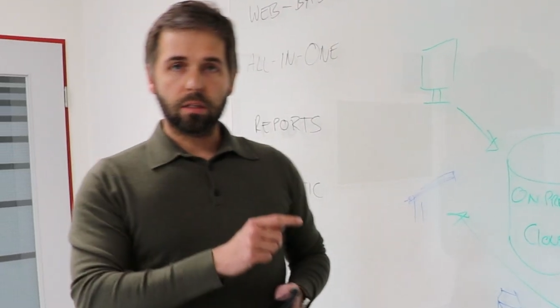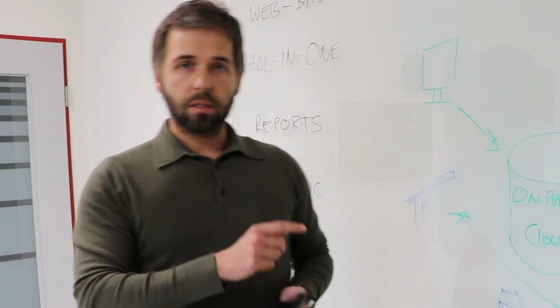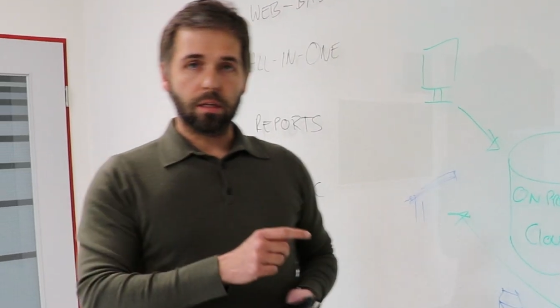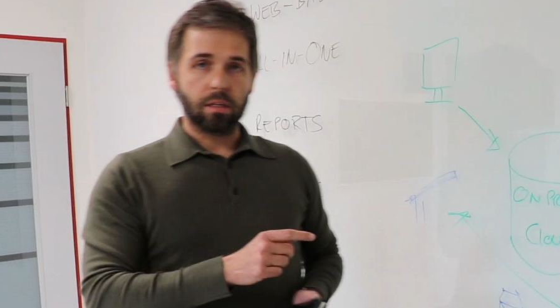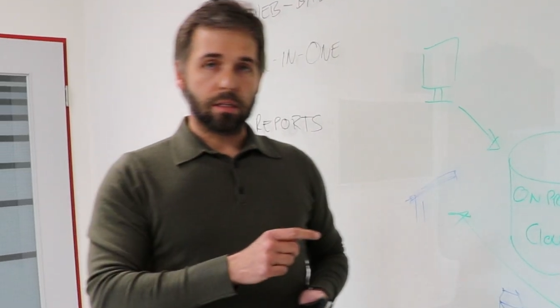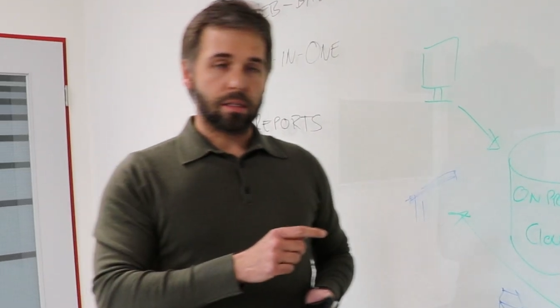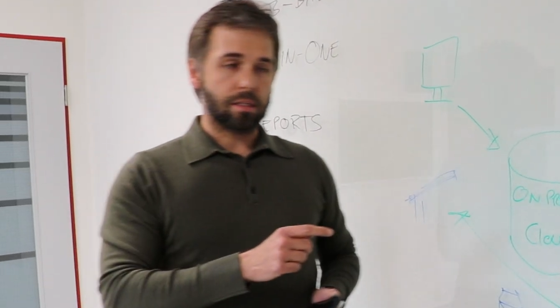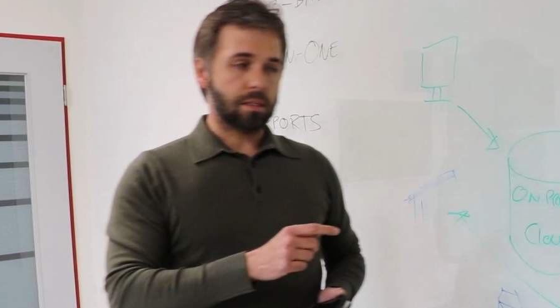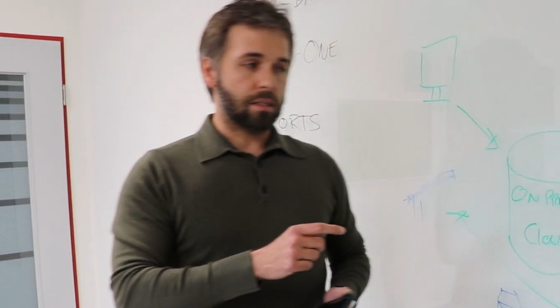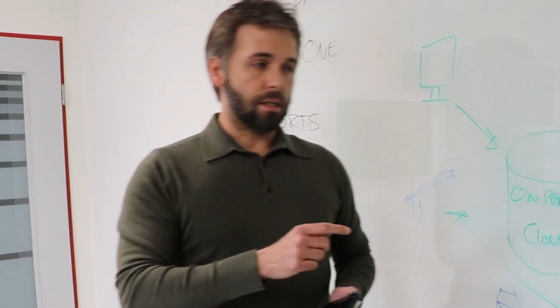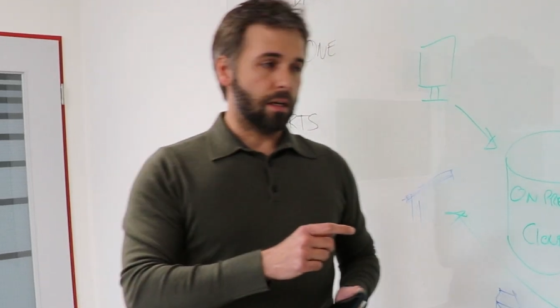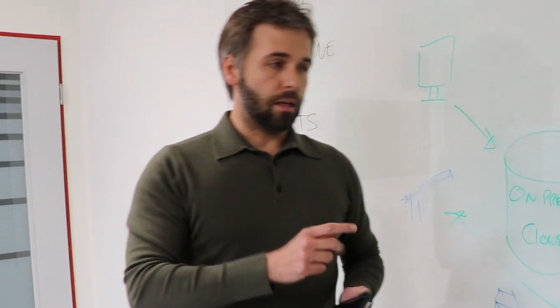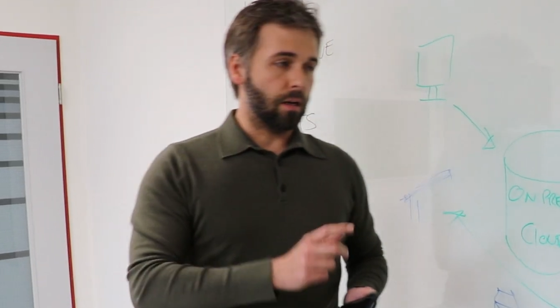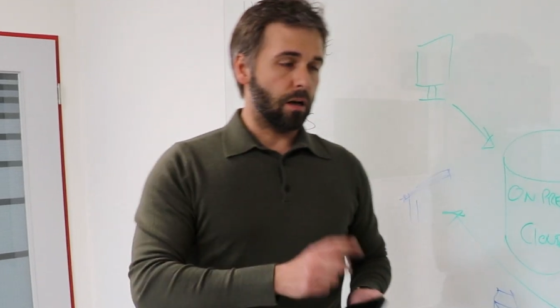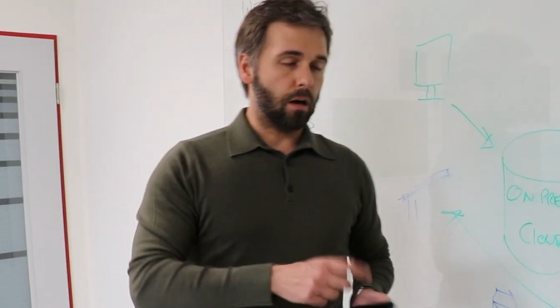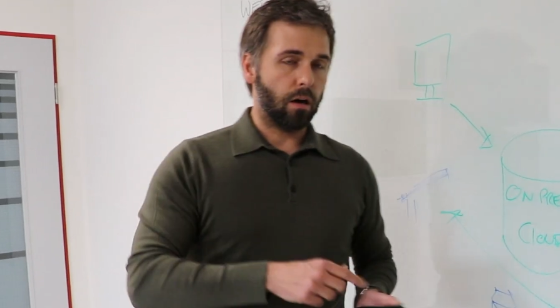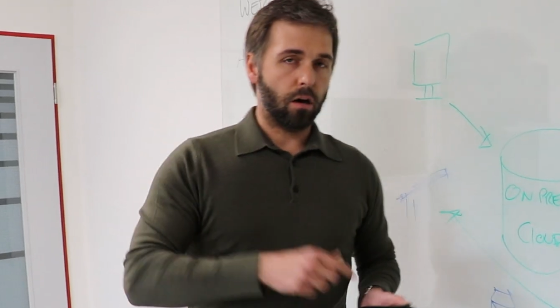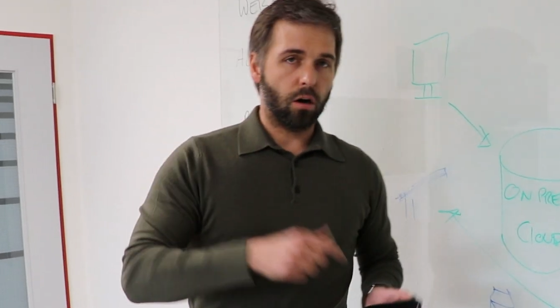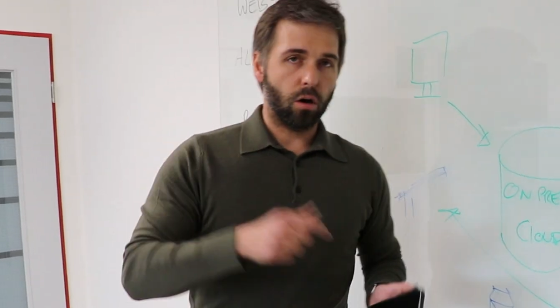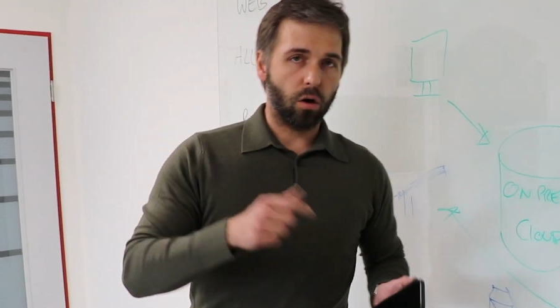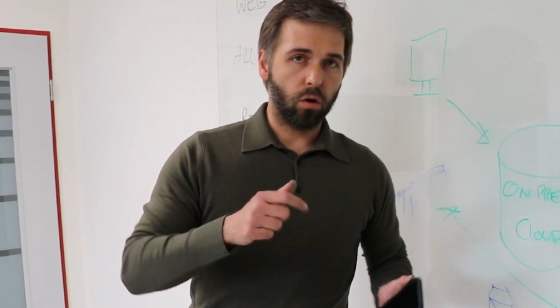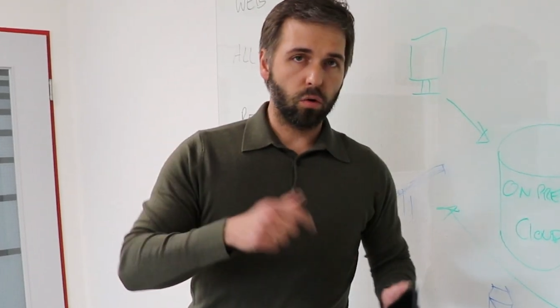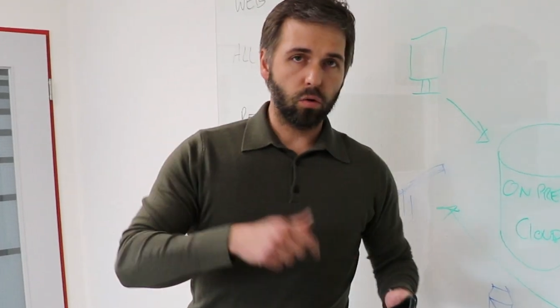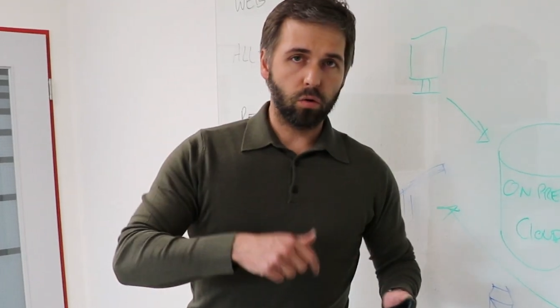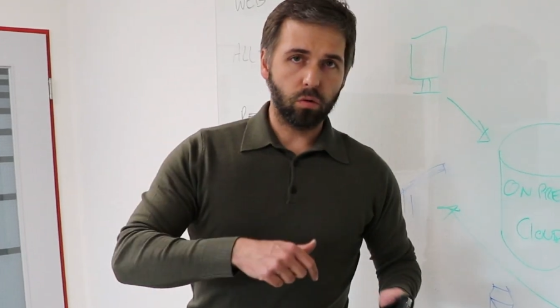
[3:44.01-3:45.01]
this in
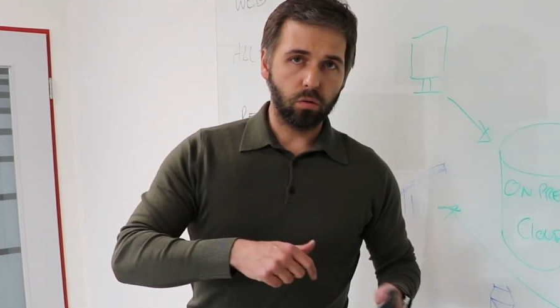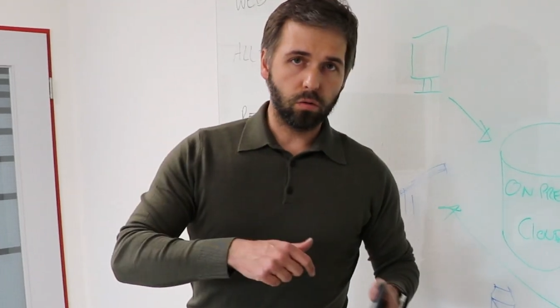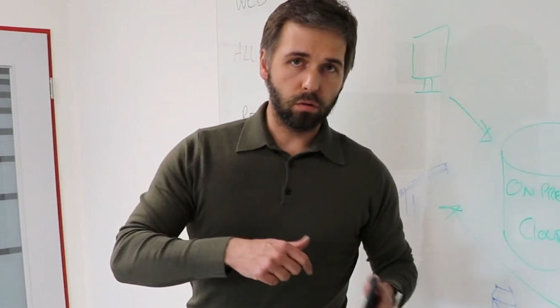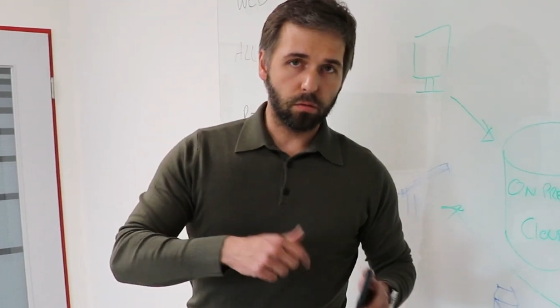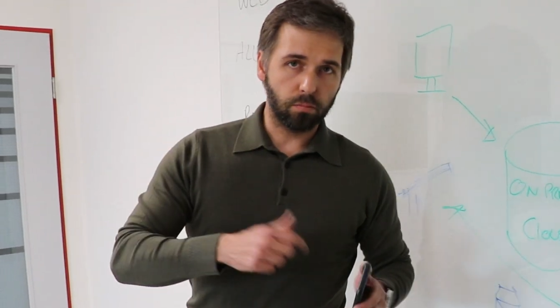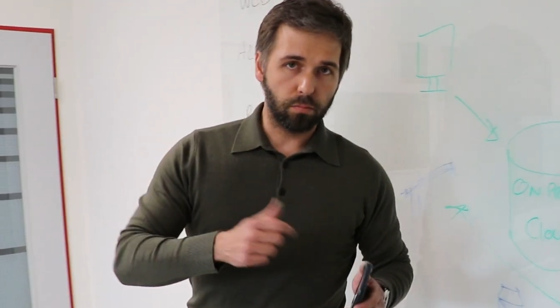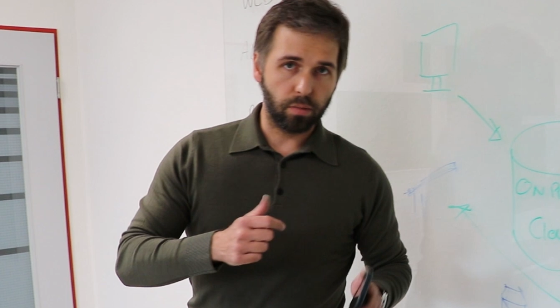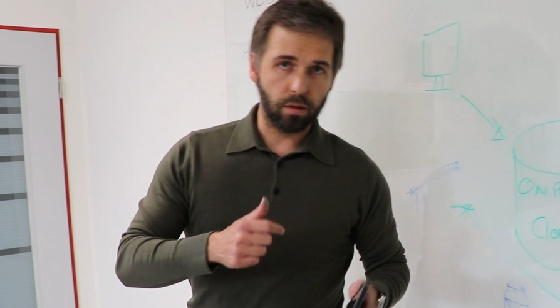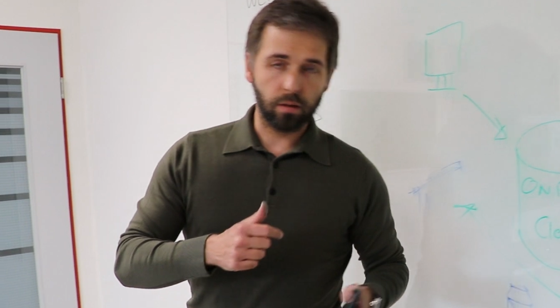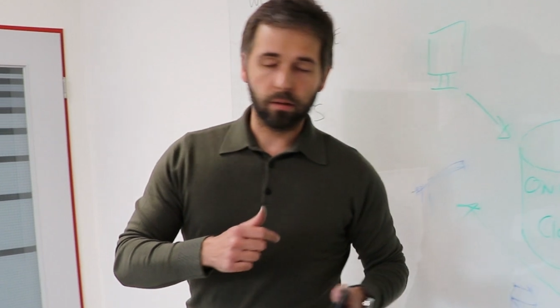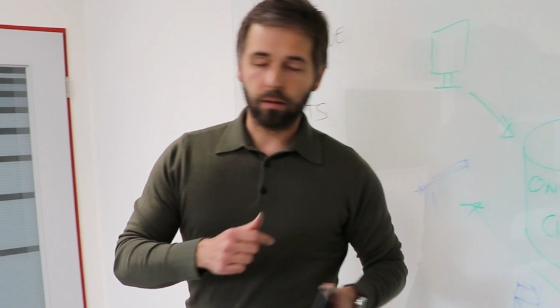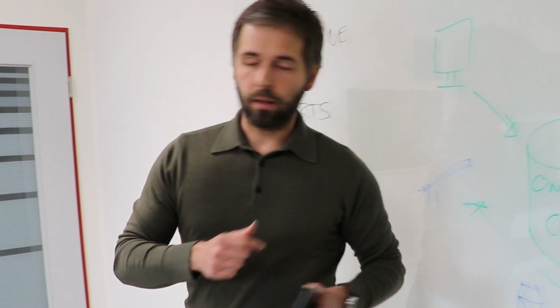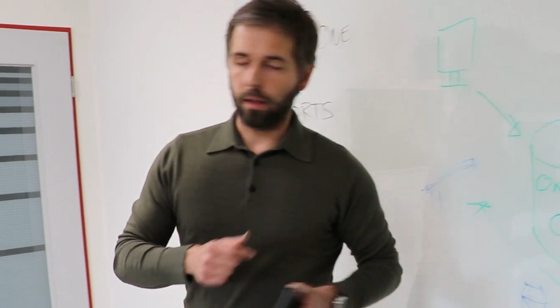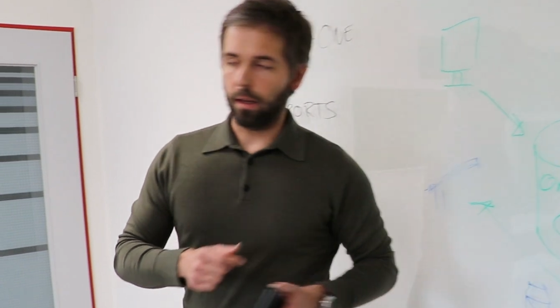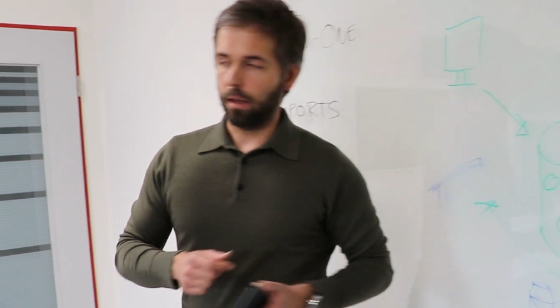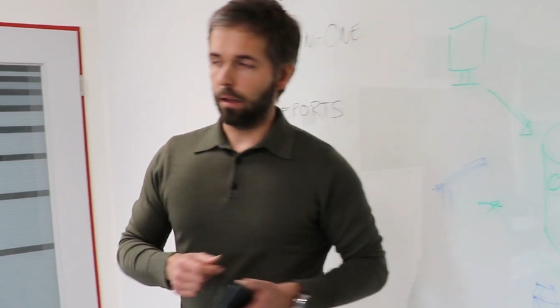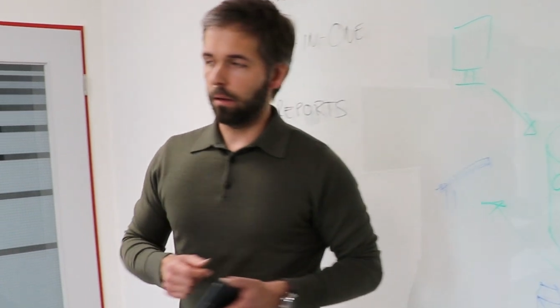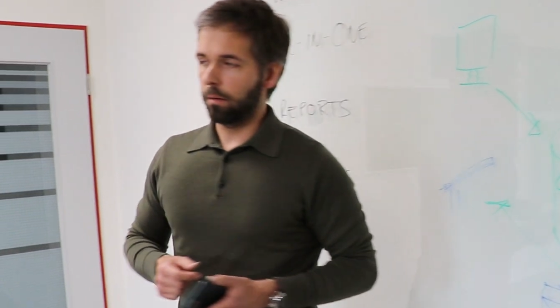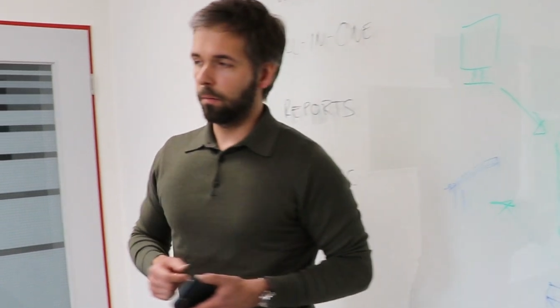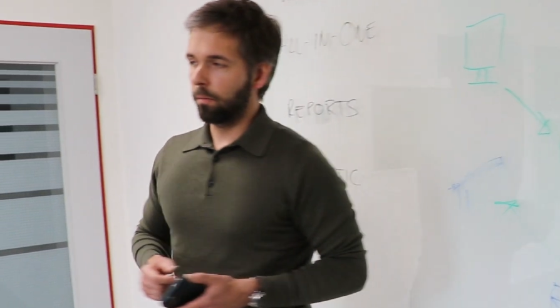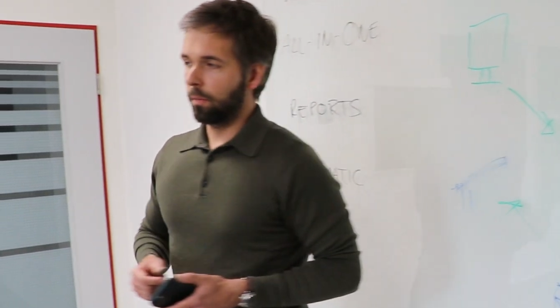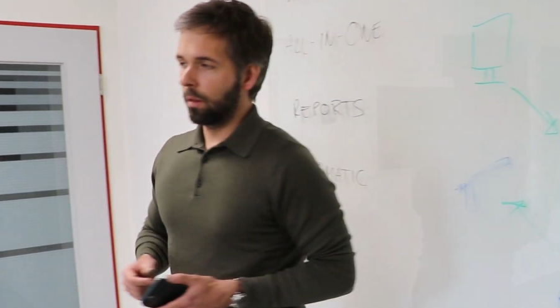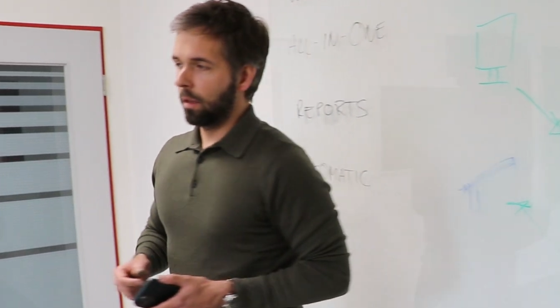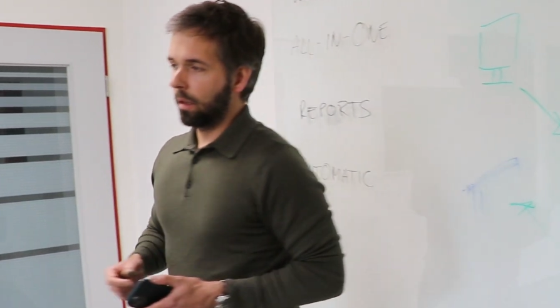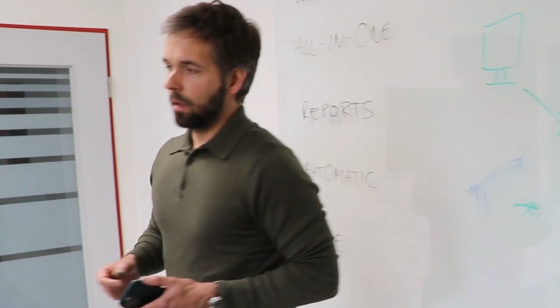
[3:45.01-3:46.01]
our own building.